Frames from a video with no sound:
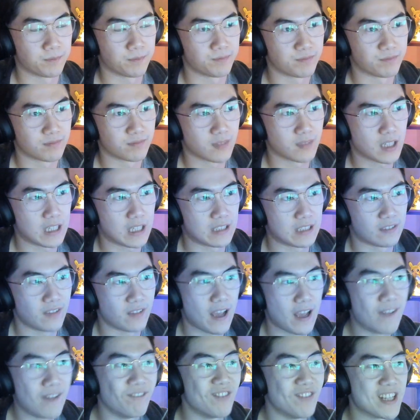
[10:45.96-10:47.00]
kind of
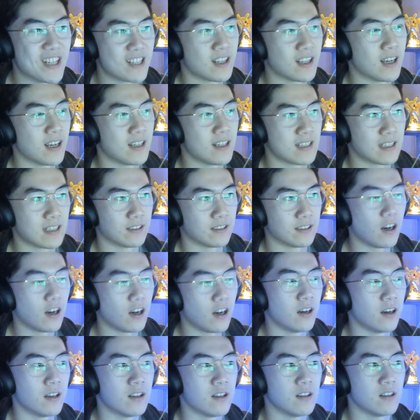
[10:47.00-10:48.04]
emphasizing
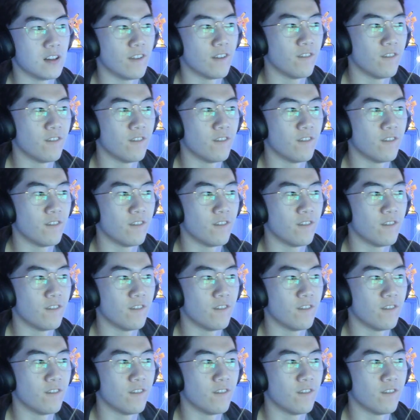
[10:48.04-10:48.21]
on the